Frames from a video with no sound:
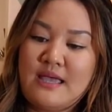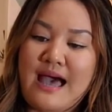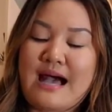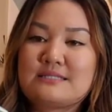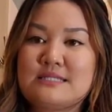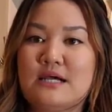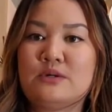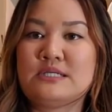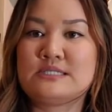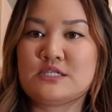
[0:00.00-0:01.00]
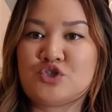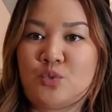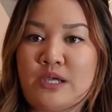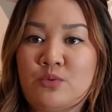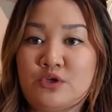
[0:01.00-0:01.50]
acted out in such a
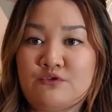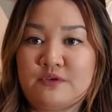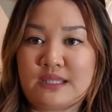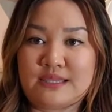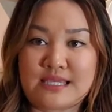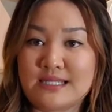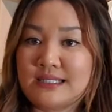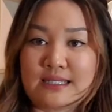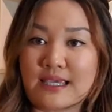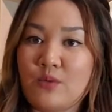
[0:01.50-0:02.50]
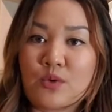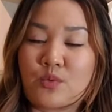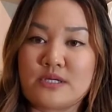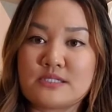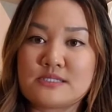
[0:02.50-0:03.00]
way where you feel like they didn't get what
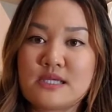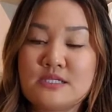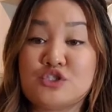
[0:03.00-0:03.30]
was